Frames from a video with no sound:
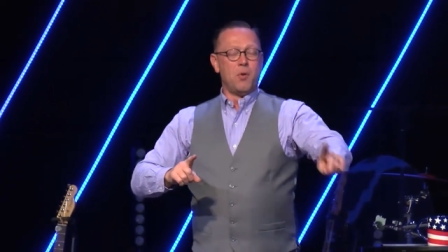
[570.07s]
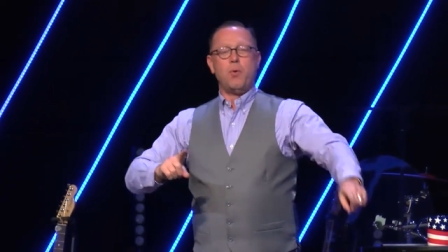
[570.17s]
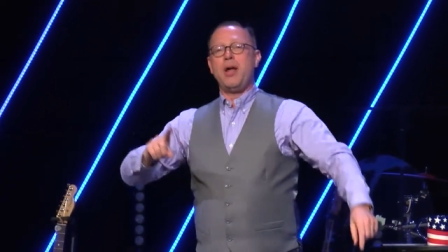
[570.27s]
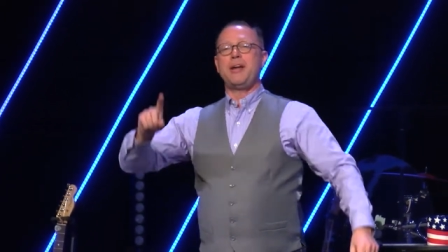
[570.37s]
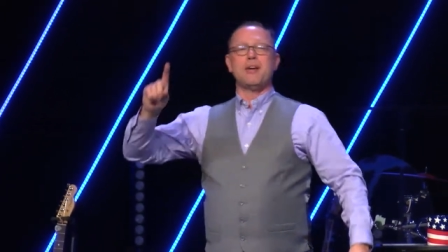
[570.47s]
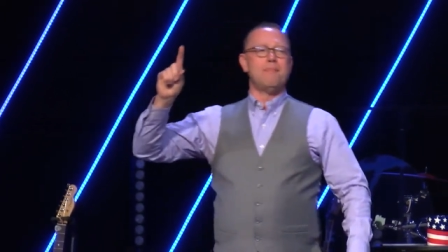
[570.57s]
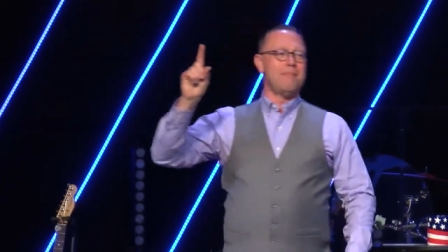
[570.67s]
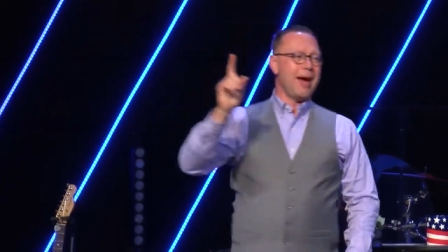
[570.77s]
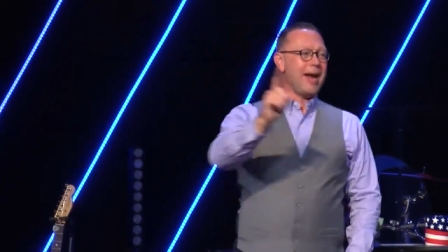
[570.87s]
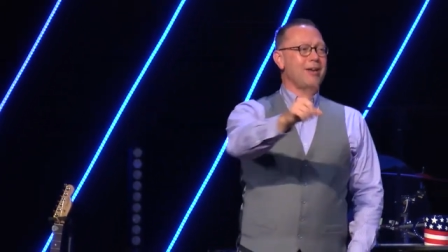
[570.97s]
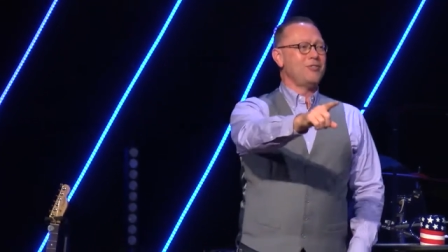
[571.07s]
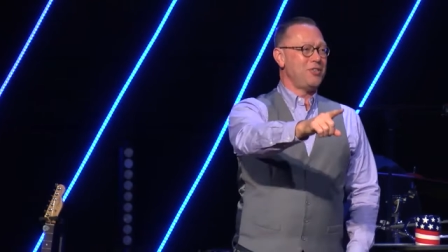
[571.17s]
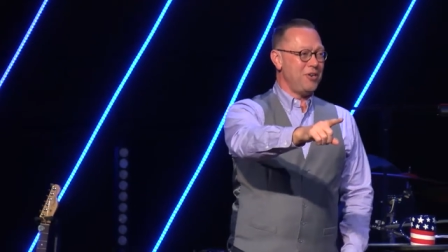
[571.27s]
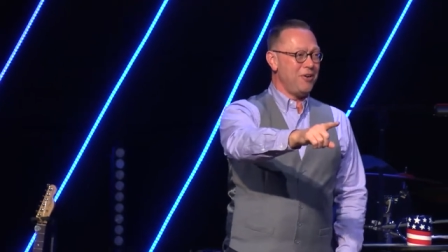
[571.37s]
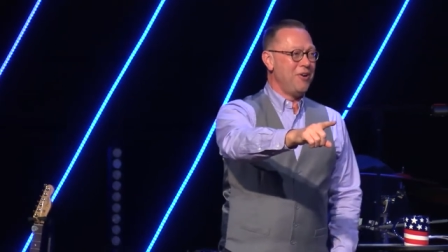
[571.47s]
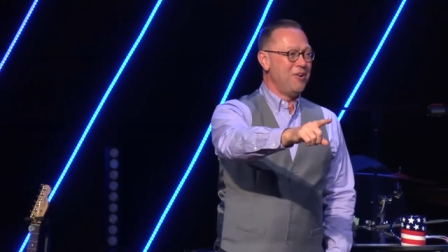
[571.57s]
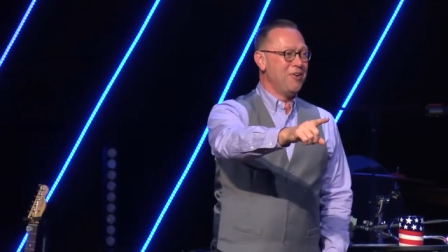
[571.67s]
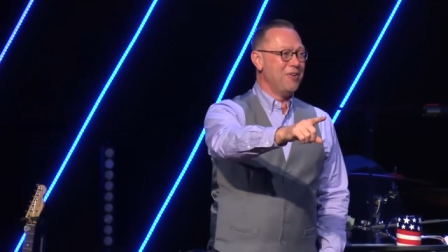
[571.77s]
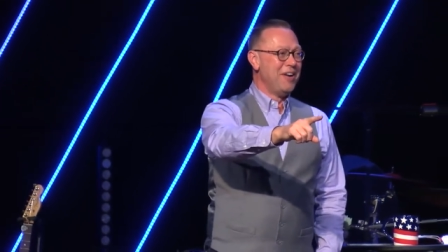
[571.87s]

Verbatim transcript: we command you